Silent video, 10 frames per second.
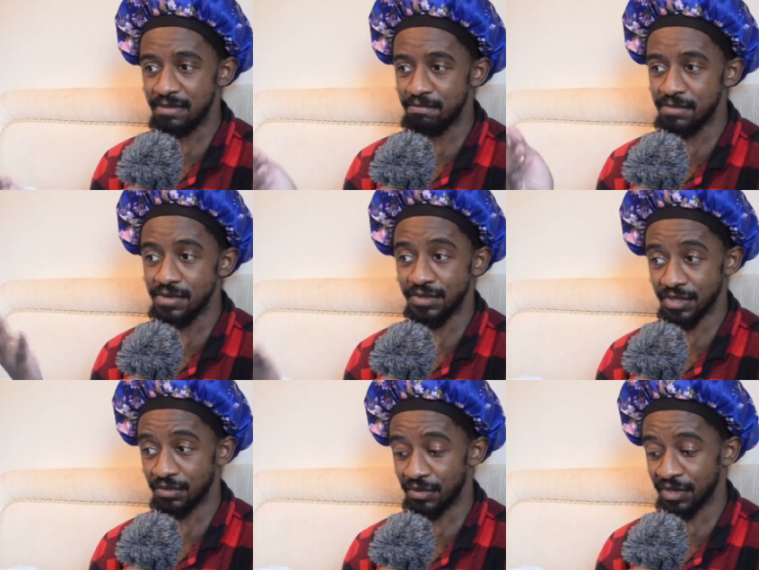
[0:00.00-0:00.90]

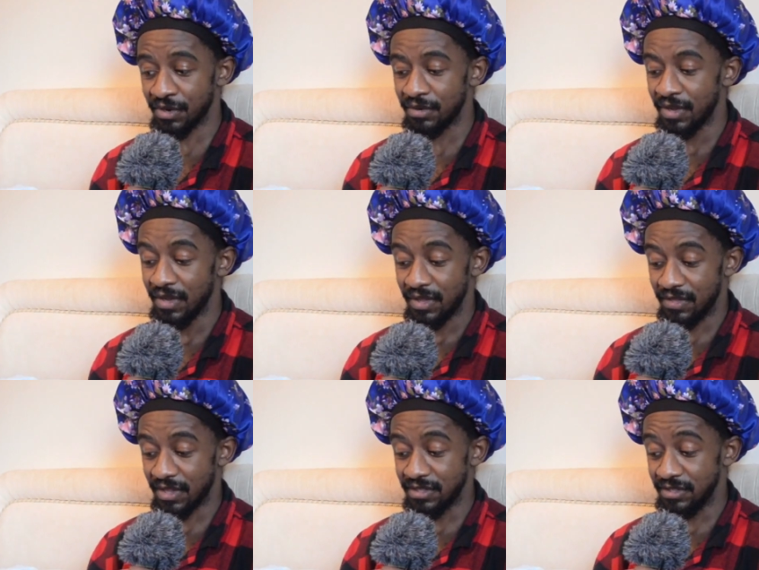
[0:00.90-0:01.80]
music audio,
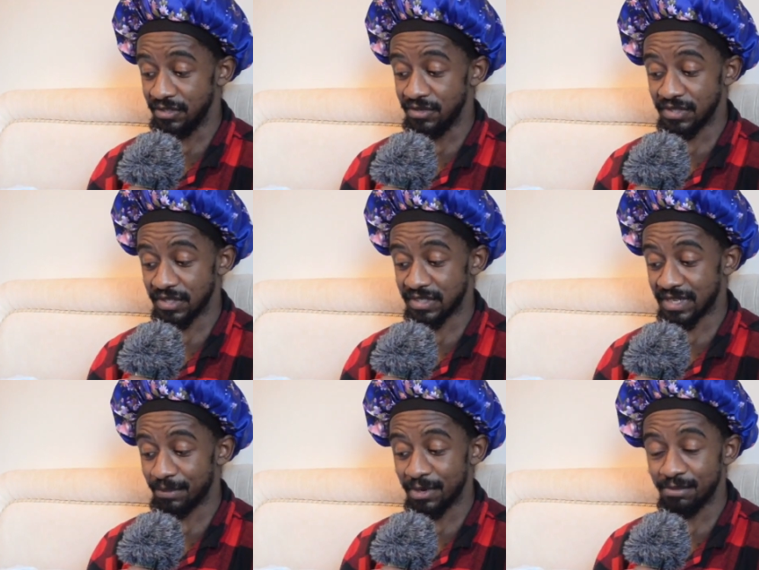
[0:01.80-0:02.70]
then using the stamina